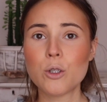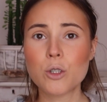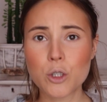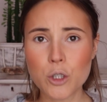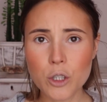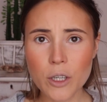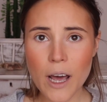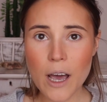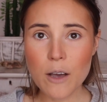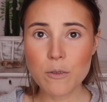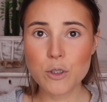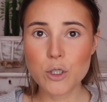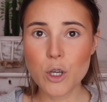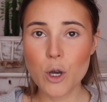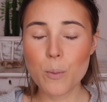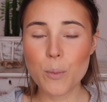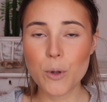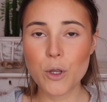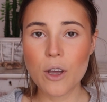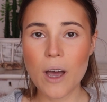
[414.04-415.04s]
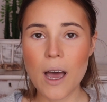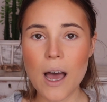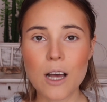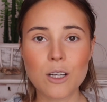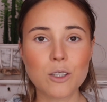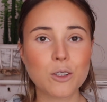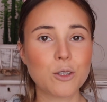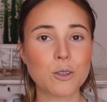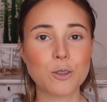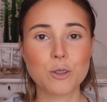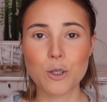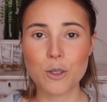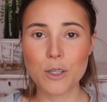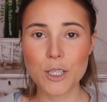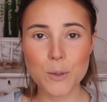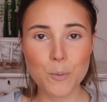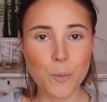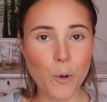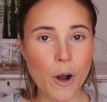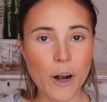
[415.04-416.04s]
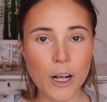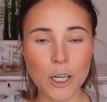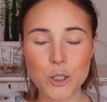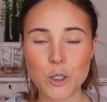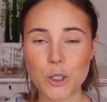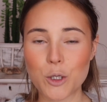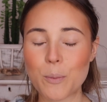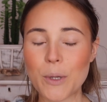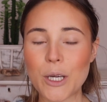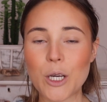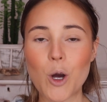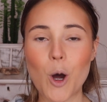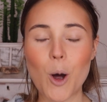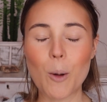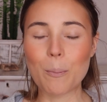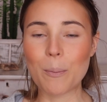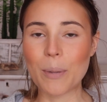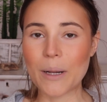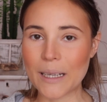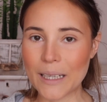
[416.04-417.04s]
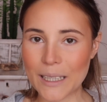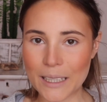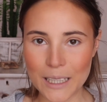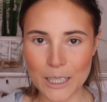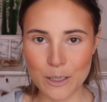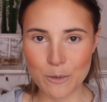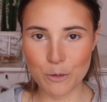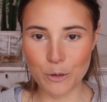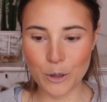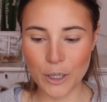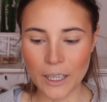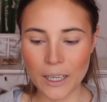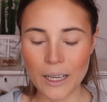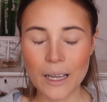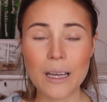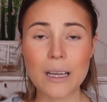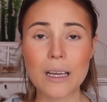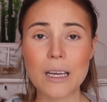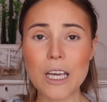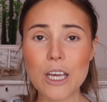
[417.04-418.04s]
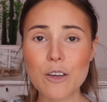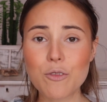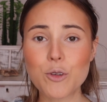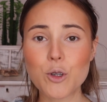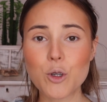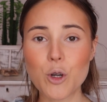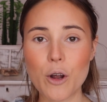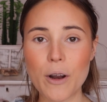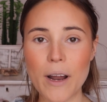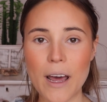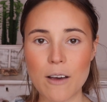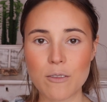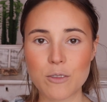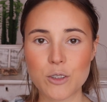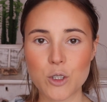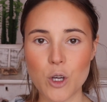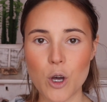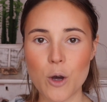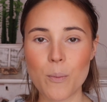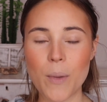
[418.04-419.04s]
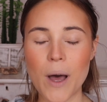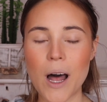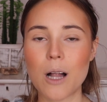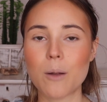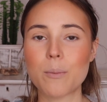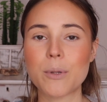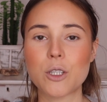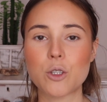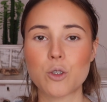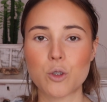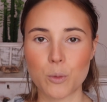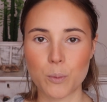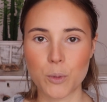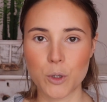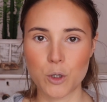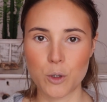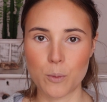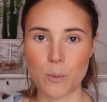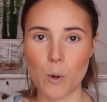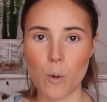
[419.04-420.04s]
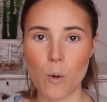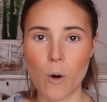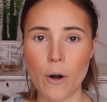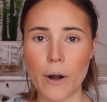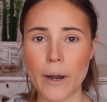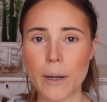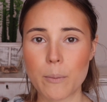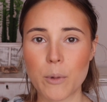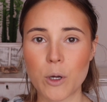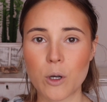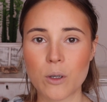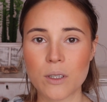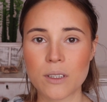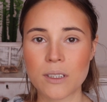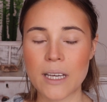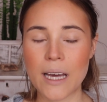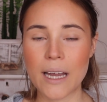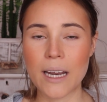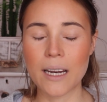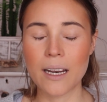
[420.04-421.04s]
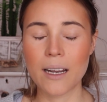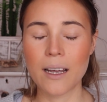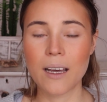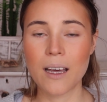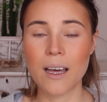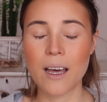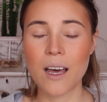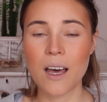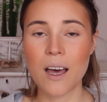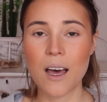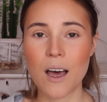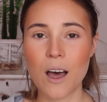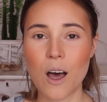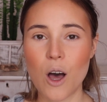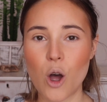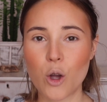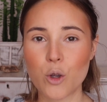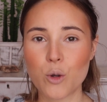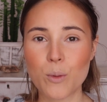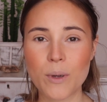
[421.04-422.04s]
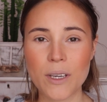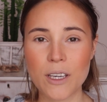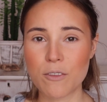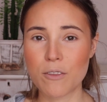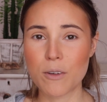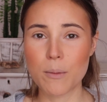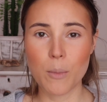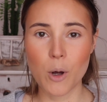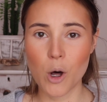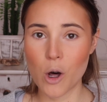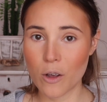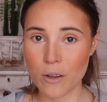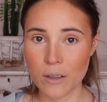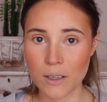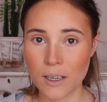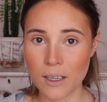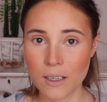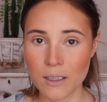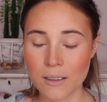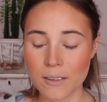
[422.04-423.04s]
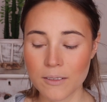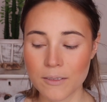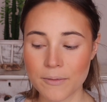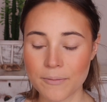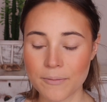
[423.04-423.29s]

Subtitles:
should have soap in your house, so this product should be completely free. If you don't have soap, I'll be super worried, because then, are you even bathing?